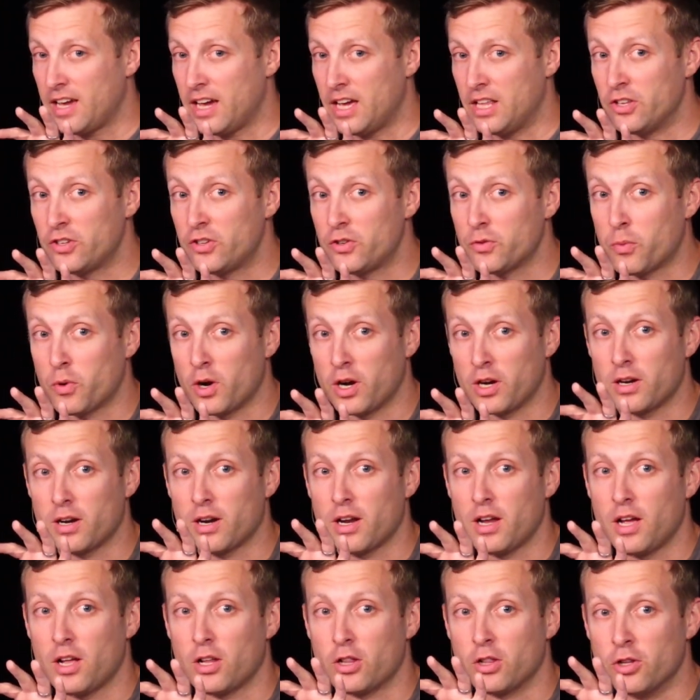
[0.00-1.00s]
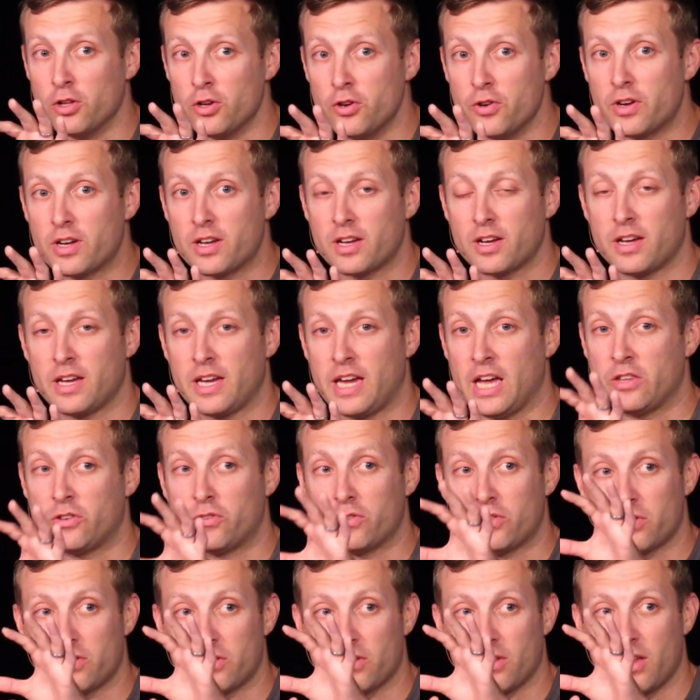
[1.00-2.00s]
And this is where Luke
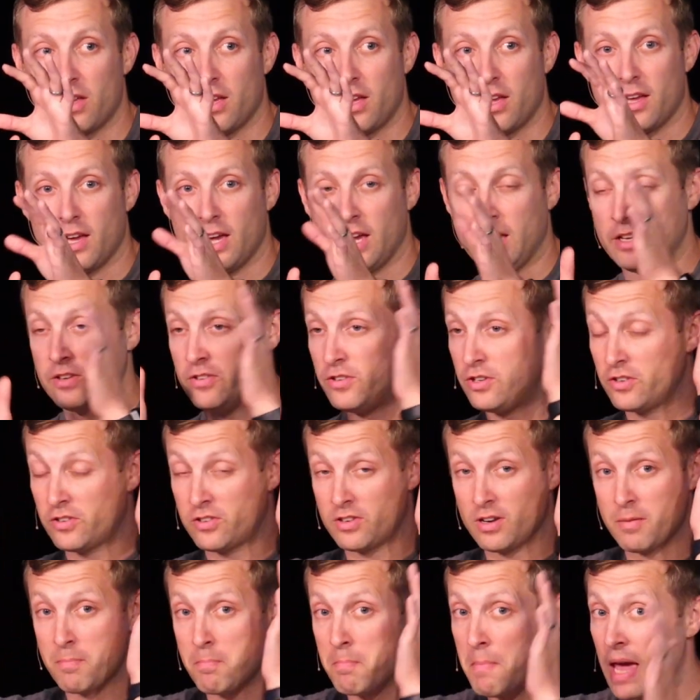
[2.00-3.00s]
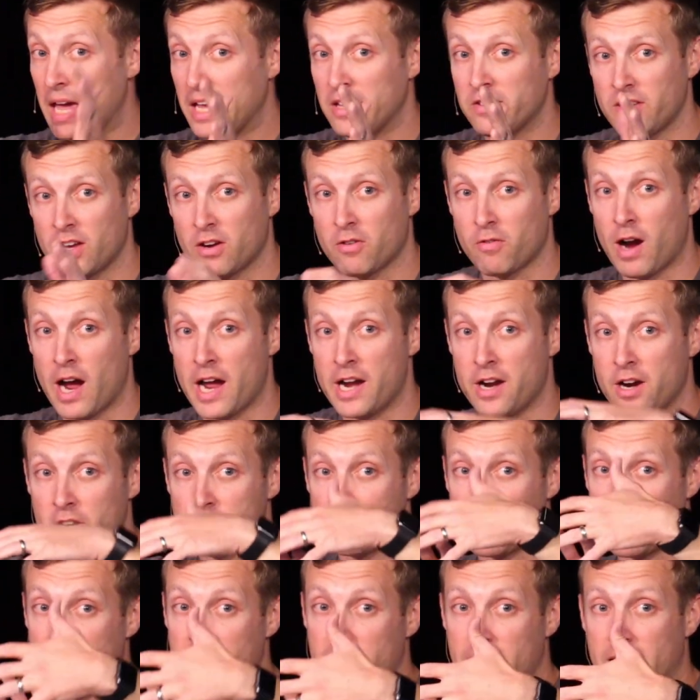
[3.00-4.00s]
gets, he's just an amazing writer
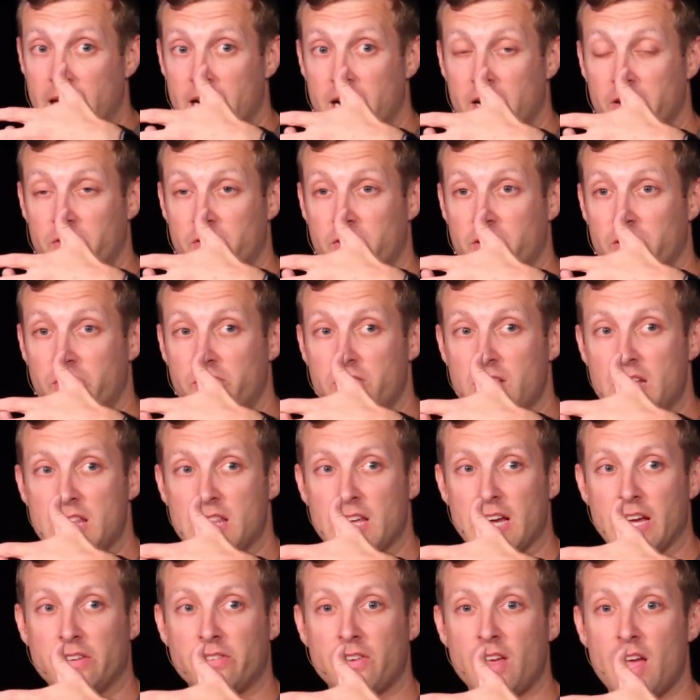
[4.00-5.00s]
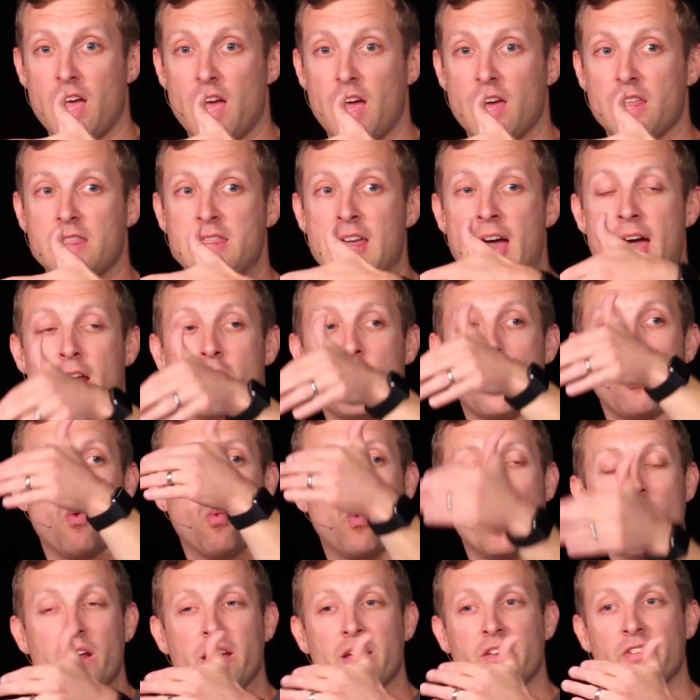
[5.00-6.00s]
trying to get us to see this, that
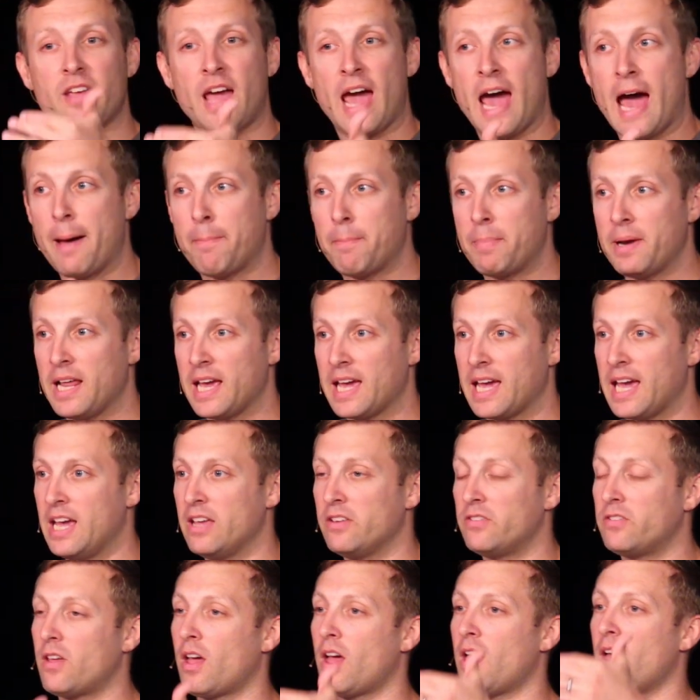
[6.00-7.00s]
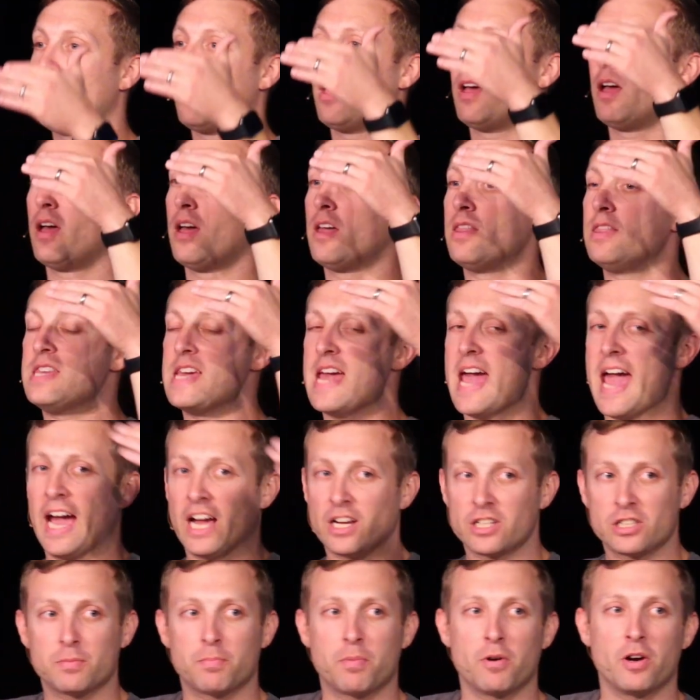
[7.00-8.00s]
what is happening is the
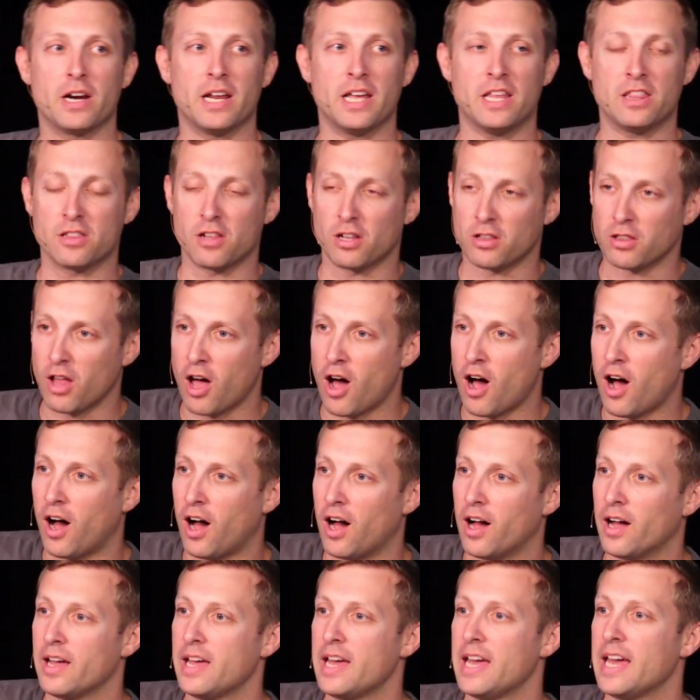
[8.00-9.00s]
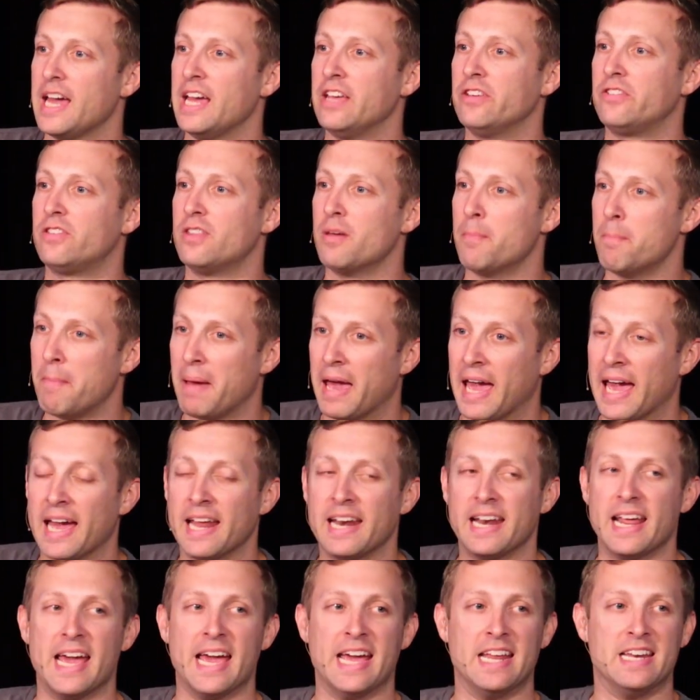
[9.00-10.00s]
expert in the law is the
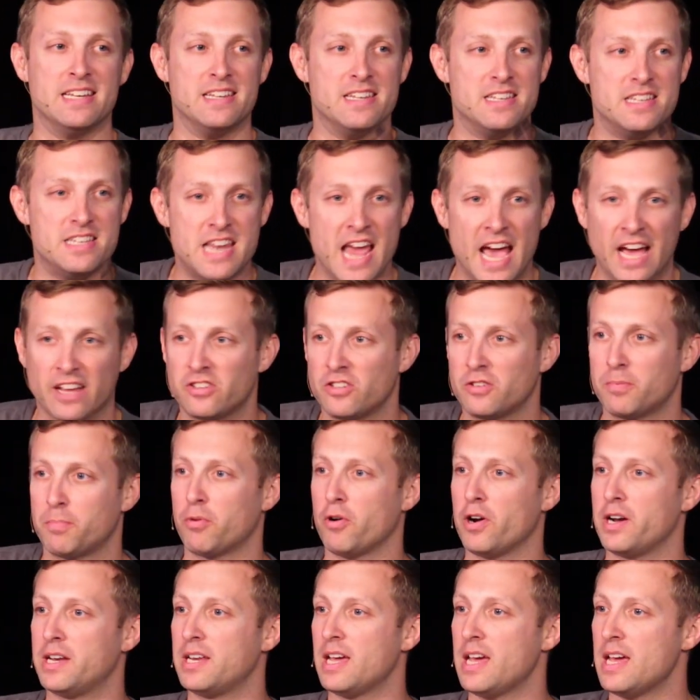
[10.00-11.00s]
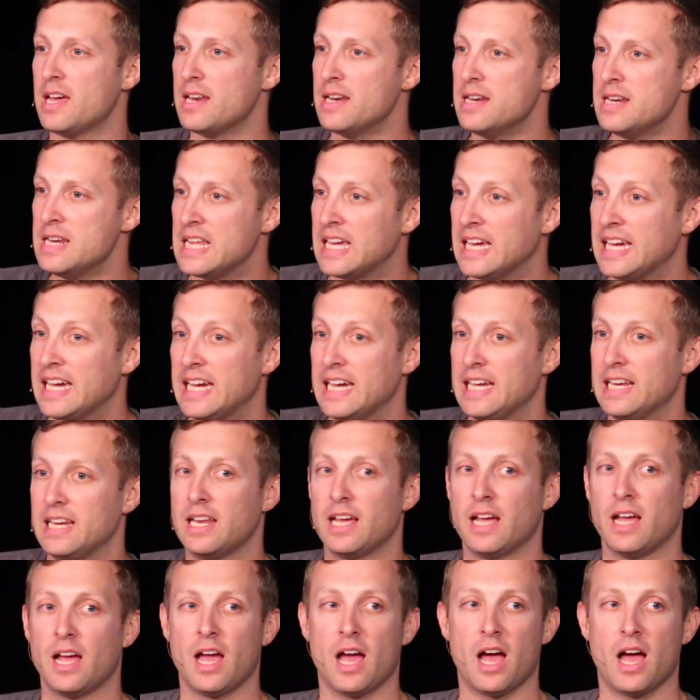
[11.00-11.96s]
man in desperate need